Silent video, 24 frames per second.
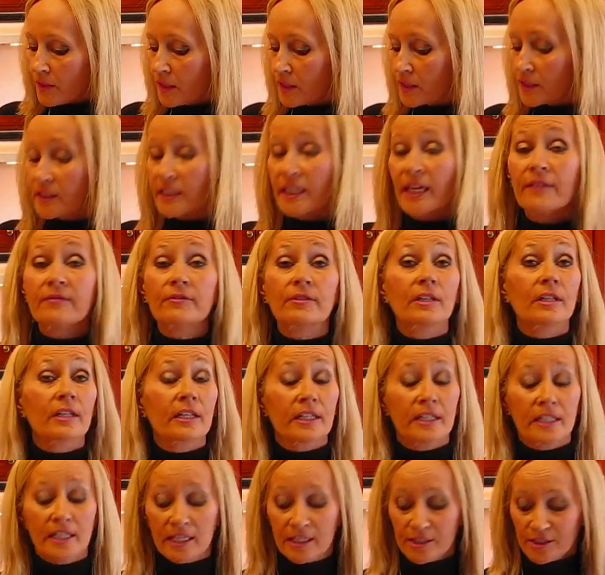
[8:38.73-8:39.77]
It
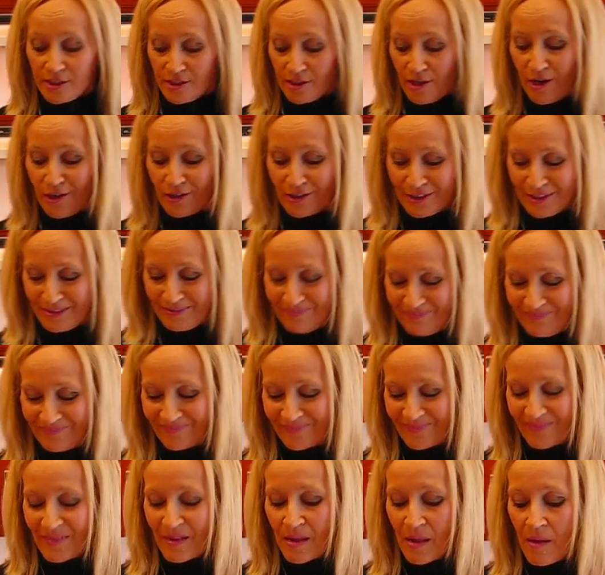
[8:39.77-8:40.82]
definitely needs salt.
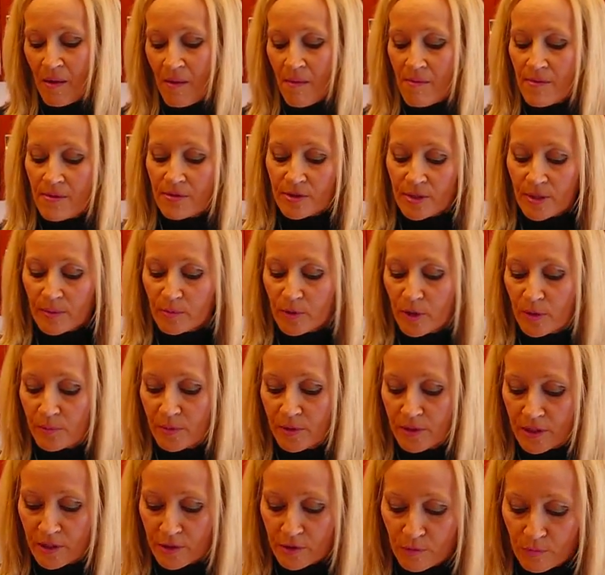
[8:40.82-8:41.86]
So I'm going to
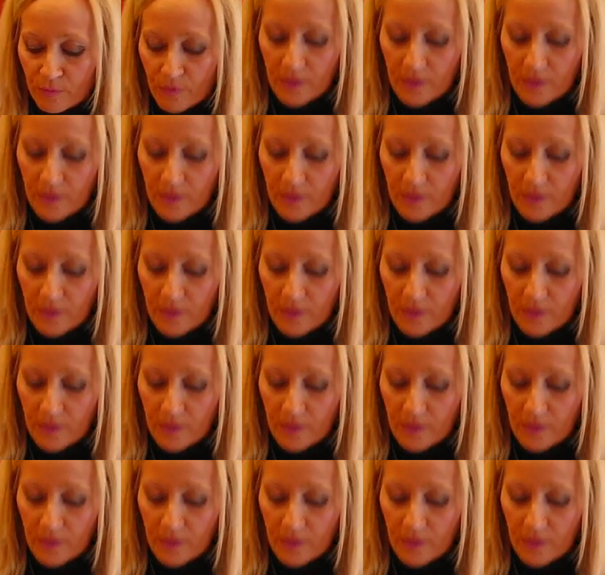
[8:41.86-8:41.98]
put this